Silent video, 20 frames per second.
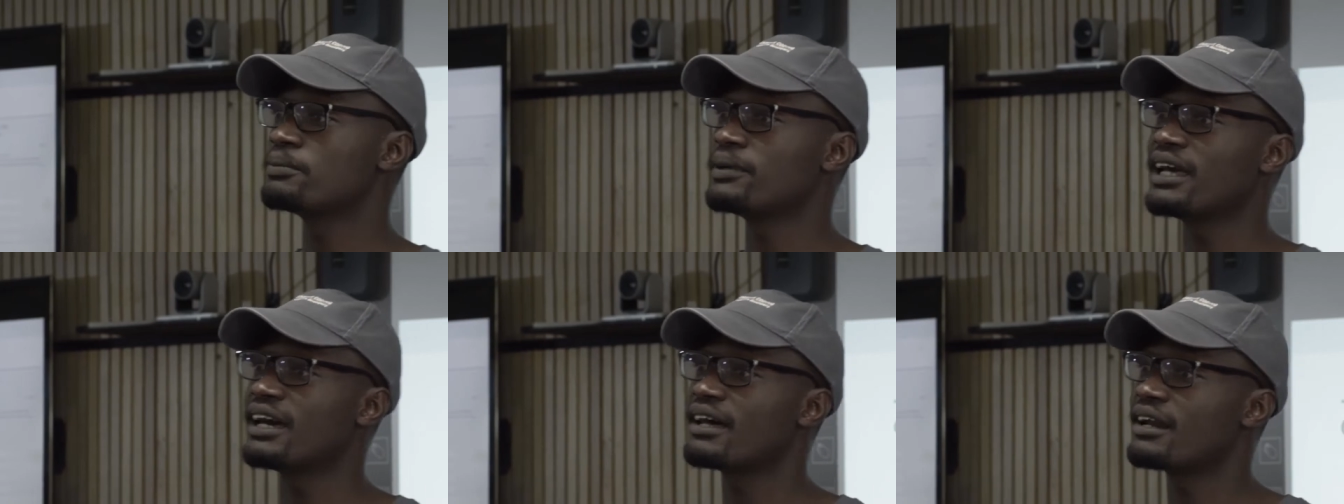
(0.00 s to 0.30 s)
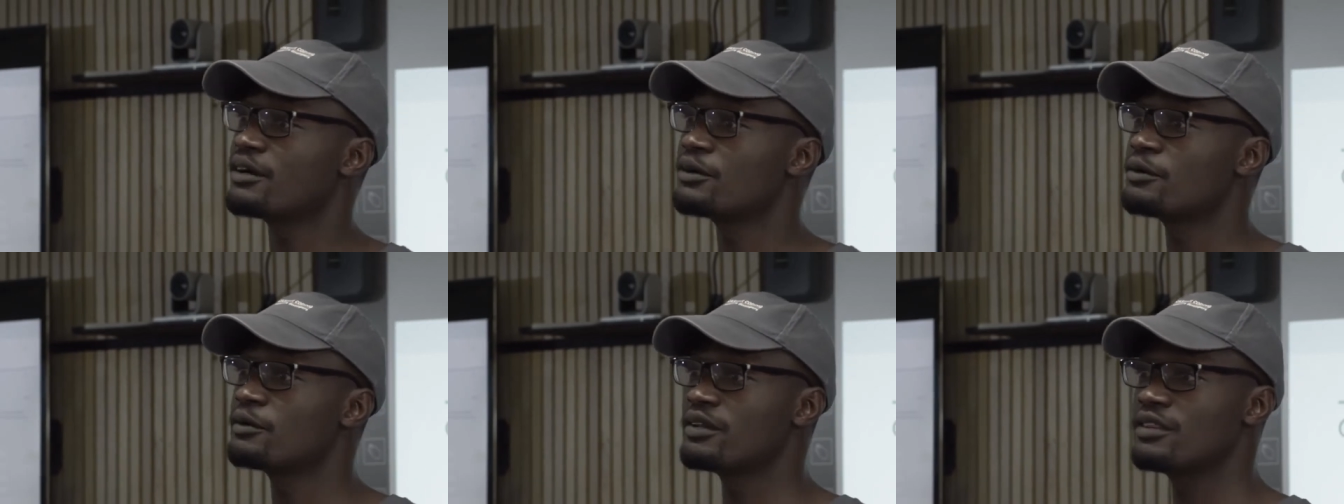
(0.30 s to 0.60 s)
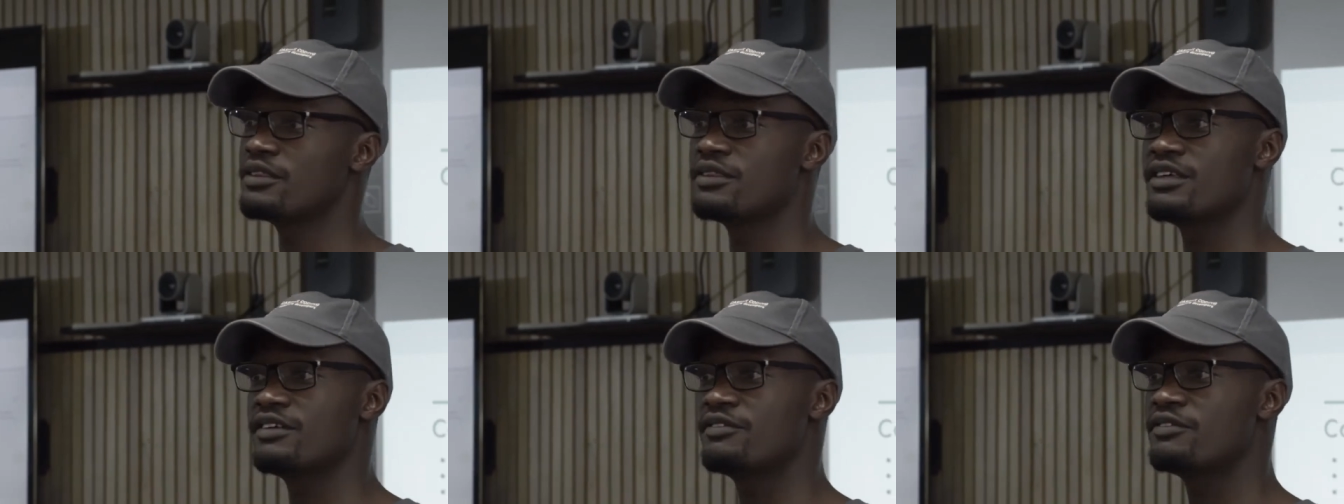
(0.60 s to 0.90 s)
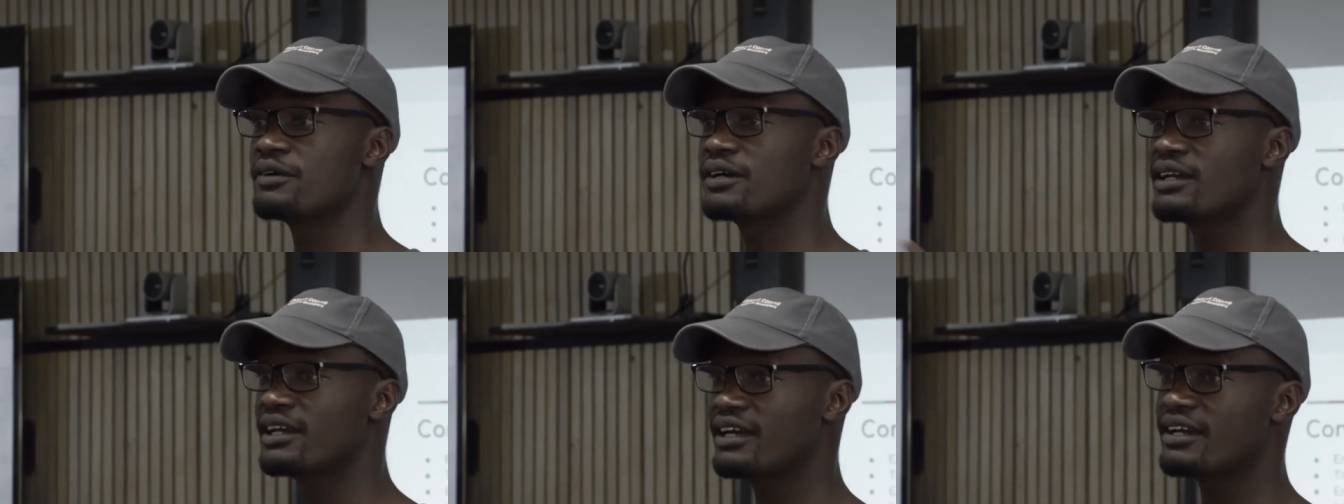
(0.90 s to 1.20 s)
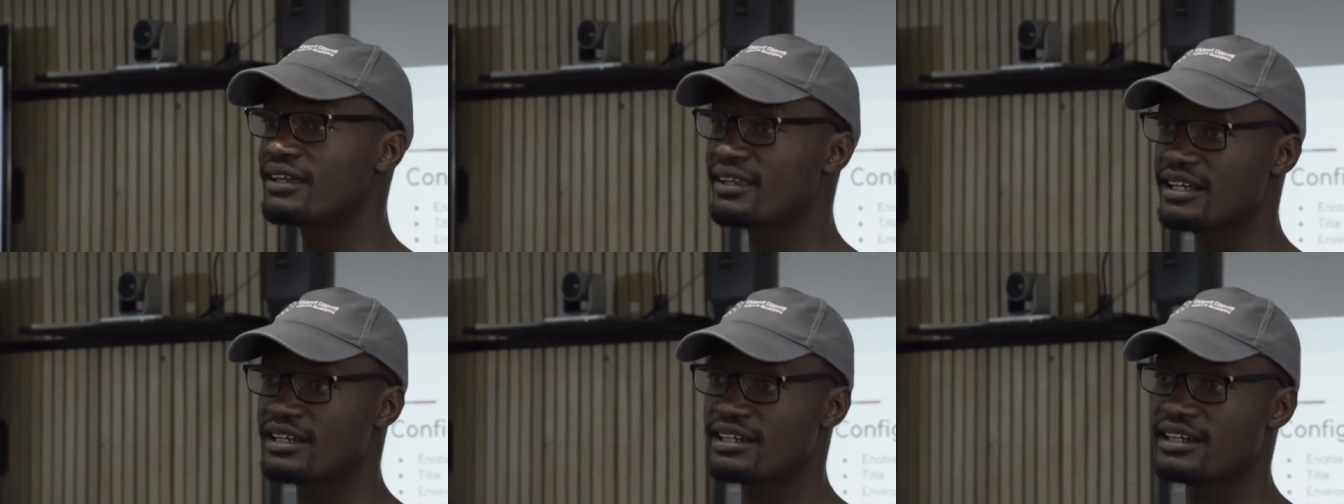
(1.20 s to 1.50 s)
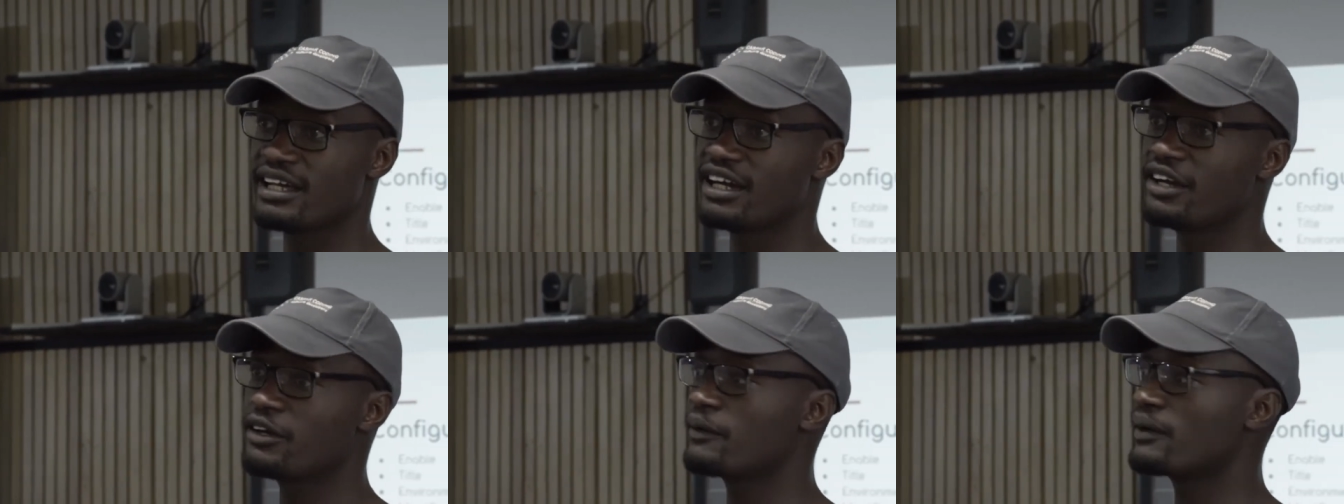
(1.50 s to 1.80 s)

play around with. If you click that link,